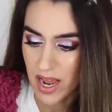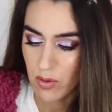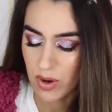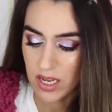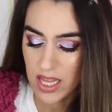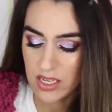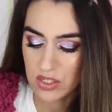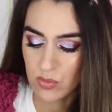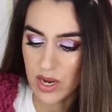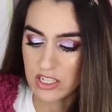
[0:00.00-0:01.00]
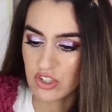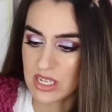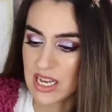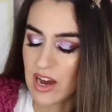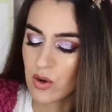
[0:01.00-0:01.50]
I wanna like swatch
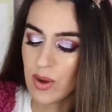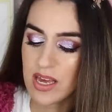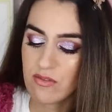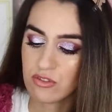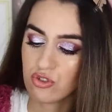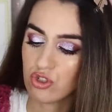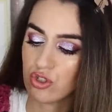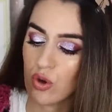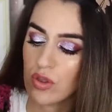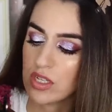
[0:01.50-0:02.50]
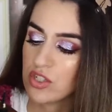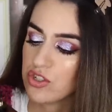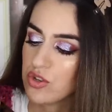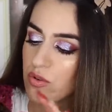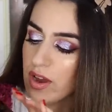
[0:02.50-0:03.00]
this. How do I even show this
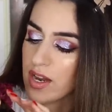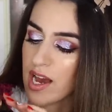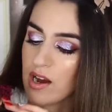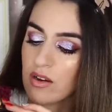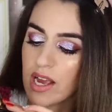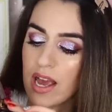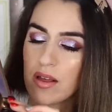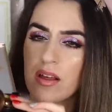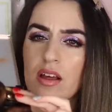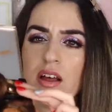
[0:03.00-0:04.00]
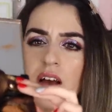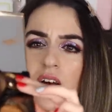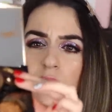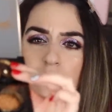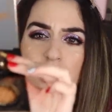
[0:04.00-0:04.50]
to you right now? Okay,
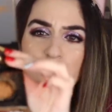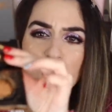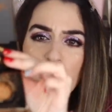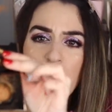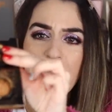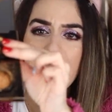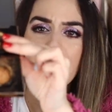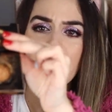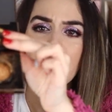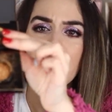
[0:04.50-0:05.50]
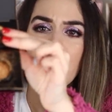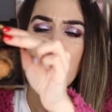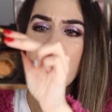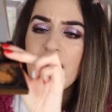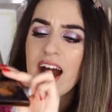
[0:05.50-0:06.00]
I'm gonna try.
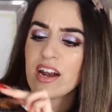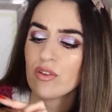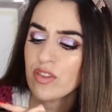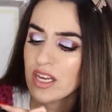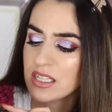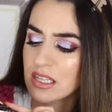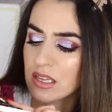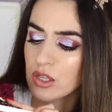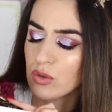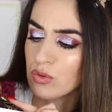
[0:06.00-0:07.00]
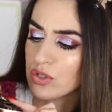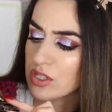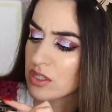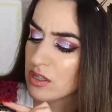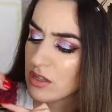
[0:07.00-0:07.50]
I don't think it's
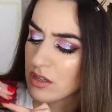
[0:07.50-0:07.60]
loose.